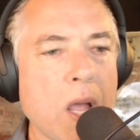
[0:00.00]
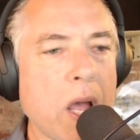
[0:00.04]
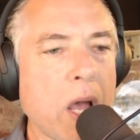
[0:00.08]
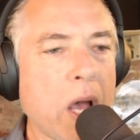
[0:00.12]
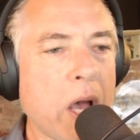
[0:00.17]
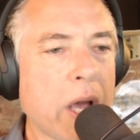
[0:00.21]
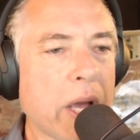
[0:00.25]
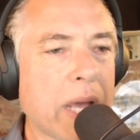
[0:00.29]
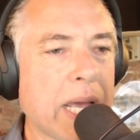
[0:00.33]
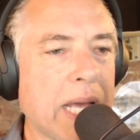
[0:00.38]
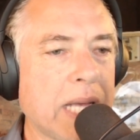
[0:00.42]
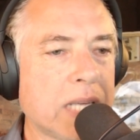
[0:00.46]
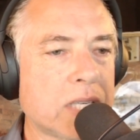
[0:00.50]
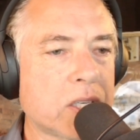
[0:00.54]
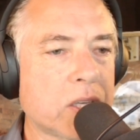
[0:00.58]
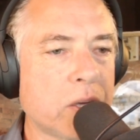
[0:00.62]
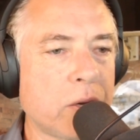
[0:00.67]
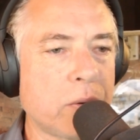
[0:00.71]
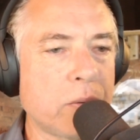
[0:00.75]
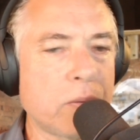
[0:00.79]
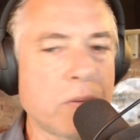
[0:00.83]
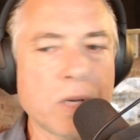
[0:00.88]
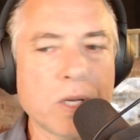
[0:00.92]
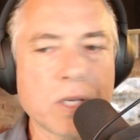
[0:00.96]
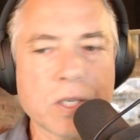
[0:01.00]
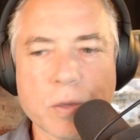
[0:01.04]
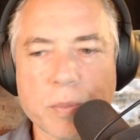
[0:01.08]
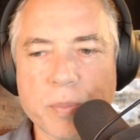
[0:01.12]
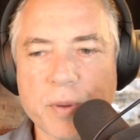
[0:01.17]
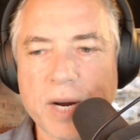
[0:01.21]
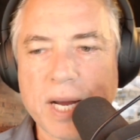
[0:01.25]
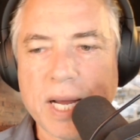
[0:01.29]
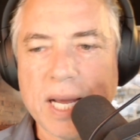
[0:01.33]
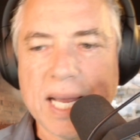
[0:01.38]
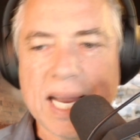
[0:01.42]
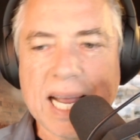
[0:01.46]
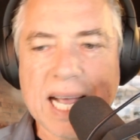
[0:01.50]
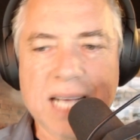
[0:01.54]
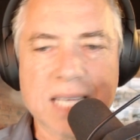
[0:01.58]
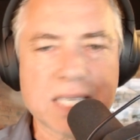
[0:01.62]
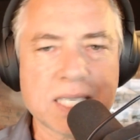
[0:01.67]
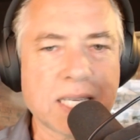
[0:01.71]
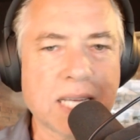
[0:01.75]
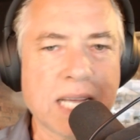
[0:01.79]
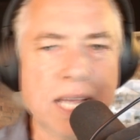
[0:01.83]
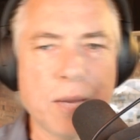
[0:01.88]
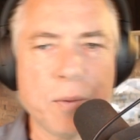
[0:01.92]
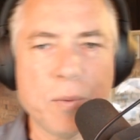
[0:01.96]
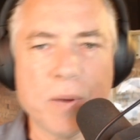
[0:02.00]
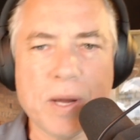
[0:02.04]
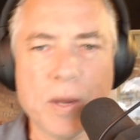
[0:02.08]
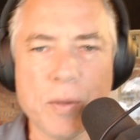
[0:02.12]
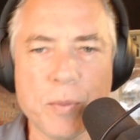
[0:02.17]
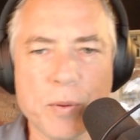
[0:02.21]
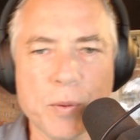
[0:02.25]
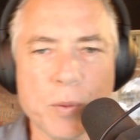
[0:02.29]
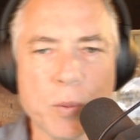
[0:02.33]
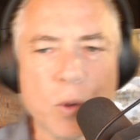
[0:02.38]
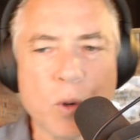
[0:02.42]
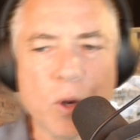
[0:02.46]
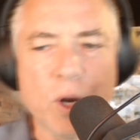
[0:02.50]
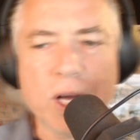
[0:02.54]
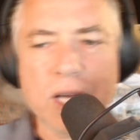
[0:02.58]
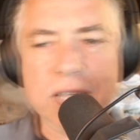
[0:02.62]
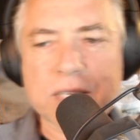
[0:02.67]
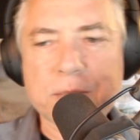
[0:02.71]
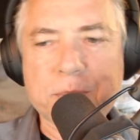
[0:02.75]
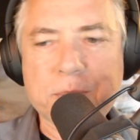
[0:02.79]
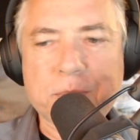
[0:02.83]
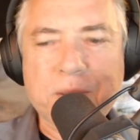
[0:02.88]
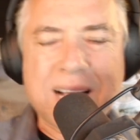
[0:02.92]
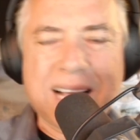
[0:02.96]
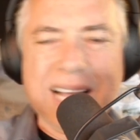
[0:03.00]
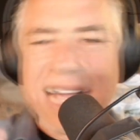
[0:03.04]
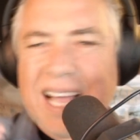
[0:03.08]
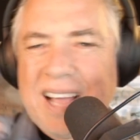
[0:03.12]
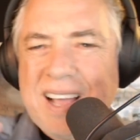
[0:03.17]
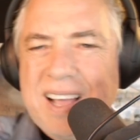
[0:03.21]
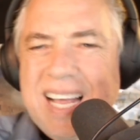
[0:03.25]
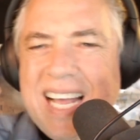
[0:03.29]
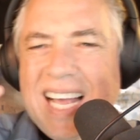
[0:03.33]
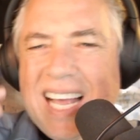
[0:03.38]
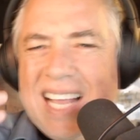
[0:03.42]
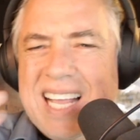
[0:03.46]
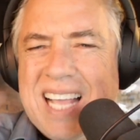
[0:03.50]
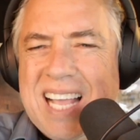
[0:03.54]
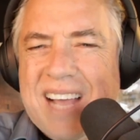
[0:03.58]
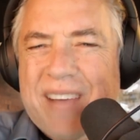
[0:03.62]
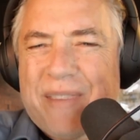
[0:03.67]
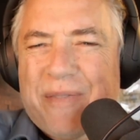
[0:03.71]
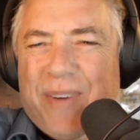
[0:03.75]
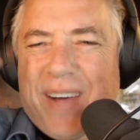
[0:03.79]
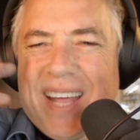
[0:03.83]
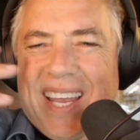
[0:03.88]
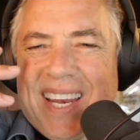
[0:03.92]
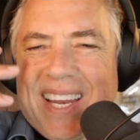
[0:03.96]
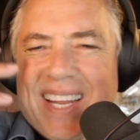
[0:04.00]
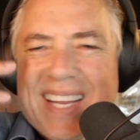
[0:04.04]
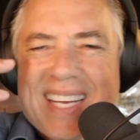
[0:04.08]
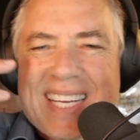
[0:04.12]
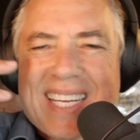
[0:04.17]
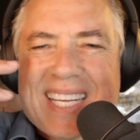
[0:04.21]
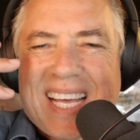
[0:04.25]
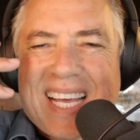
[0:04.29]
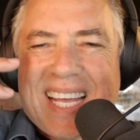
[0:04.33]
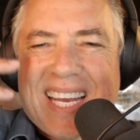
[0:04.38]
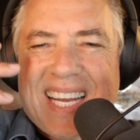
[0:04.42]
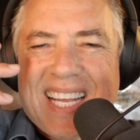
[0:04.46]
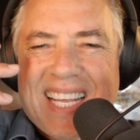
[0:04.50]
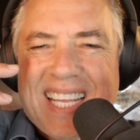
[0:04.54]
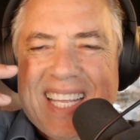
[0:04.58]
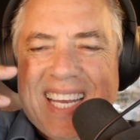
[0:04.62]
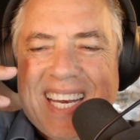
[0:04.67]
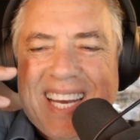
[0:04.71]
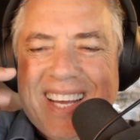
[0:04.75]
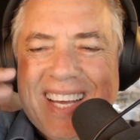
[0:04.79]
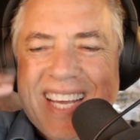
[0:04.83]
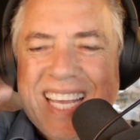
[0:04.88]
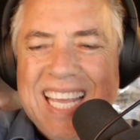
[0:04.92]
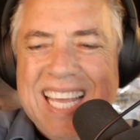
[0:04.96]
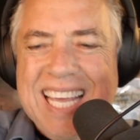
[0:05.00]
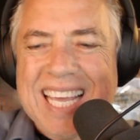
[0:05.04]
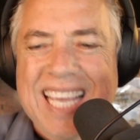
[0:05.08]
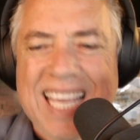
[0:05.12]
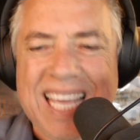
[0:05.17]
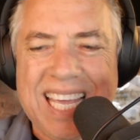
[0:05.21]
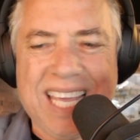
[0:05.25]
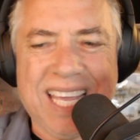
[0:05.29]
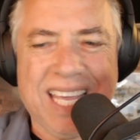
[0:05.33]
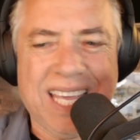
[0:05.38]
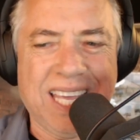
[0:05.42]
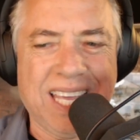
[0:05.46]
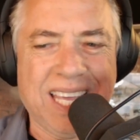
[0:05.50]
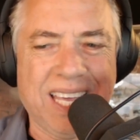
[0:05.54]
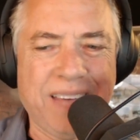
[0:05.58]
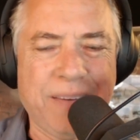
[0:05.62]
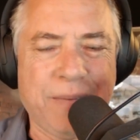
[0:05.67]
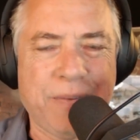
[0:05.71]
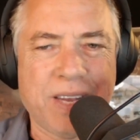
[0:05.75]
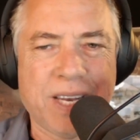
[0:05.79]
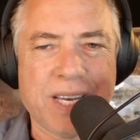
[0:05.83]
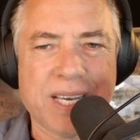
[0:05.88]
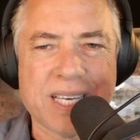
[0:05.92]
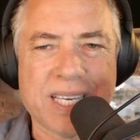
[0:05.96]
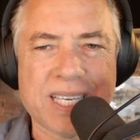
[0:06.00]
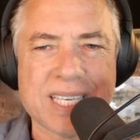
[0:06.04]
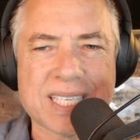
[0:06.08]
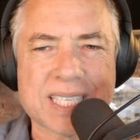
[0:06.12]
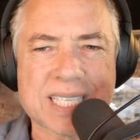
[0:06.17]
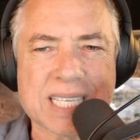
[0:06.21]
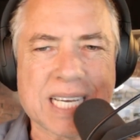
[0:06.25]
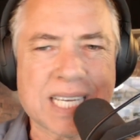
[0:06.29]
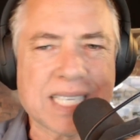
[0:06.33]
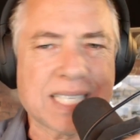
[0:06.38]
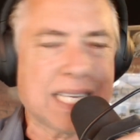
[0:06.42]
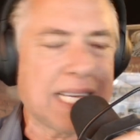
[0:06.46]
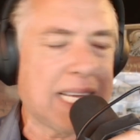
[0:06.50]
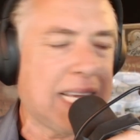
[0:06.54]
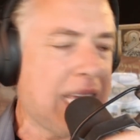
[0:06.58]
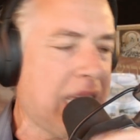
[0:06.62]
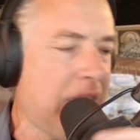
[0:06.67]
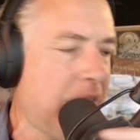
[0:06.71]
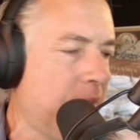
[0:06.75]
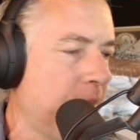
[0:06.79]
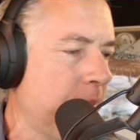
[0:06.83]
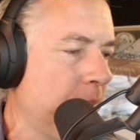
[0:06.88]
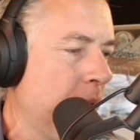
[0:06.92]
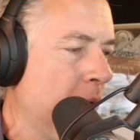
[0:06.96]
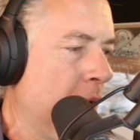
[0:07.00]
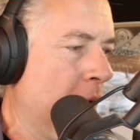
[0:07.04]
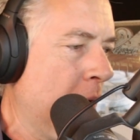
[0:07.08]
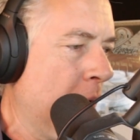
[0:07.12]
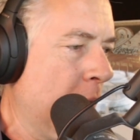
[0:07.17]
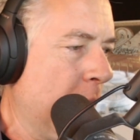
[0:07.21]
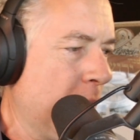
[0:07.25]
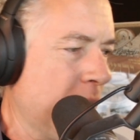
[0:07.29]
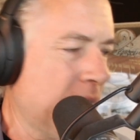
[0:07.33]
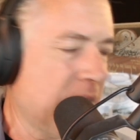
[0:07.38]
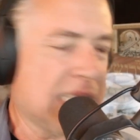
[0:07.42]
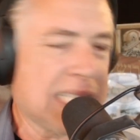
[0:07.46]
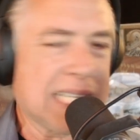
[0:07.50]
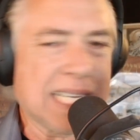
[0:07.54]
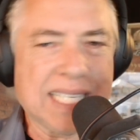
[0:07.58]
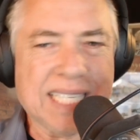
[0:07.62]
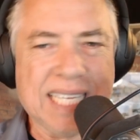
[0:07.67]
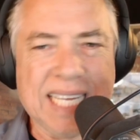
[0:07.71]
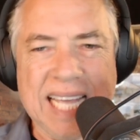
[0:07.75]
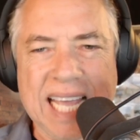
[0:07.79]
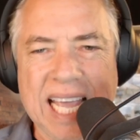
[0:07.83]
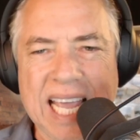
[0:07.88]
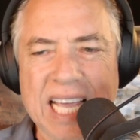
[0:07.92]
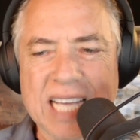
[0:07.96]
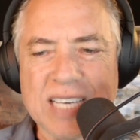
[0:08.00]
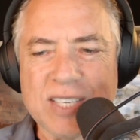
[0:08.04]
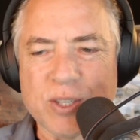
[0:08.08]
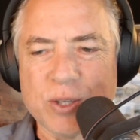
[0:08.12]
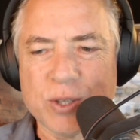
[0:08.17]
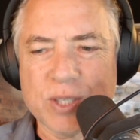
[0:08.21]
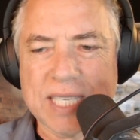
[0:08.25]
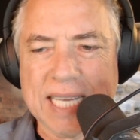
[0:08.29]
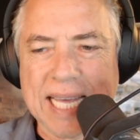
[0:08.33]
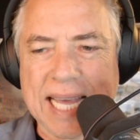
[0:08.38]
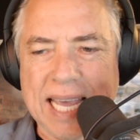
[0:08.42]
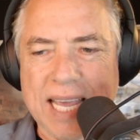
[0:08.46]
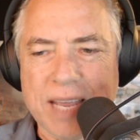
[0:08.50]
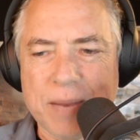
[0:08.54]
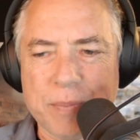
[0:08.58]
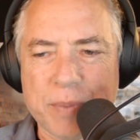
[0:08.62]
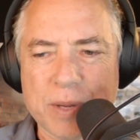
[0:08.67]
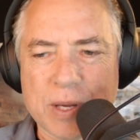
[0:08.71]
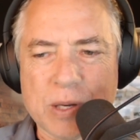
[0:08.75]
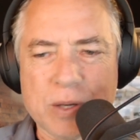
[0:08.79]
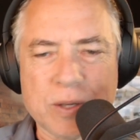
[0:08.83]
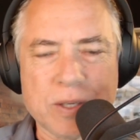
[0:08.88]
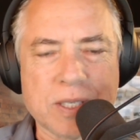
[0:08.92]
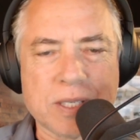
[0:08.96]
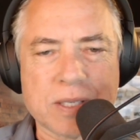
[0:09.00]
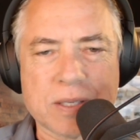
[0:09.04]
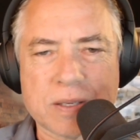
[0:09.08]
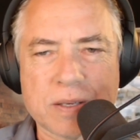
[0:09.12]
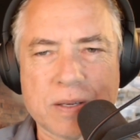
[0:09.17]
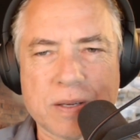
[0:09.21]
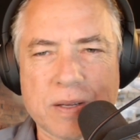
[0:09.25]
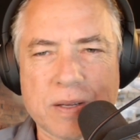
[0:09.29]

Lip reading: Okay, so Russell Brand has a way with words. I find it kind of, you know, icky even discussing him or discussing Andrew Tate, because